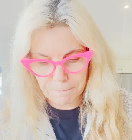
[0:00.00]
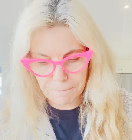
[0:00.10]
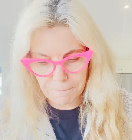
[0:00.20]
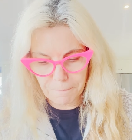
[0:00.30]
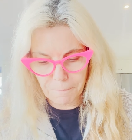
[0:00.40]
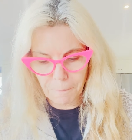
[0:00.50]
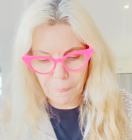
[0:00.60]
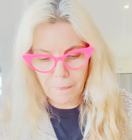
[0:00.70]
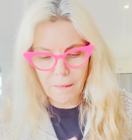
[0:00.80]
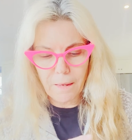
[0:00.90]

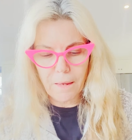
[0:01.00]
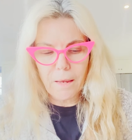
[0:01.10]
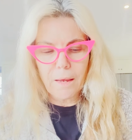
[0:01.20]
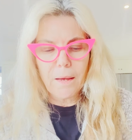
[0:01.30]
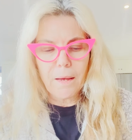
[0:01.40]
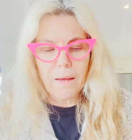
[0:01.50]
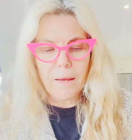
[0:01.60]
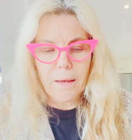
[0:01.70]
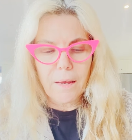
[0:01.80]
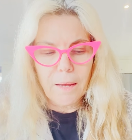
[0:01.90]

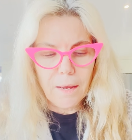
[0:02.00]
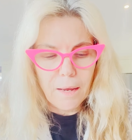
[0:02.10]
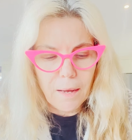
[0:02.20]
[no speech]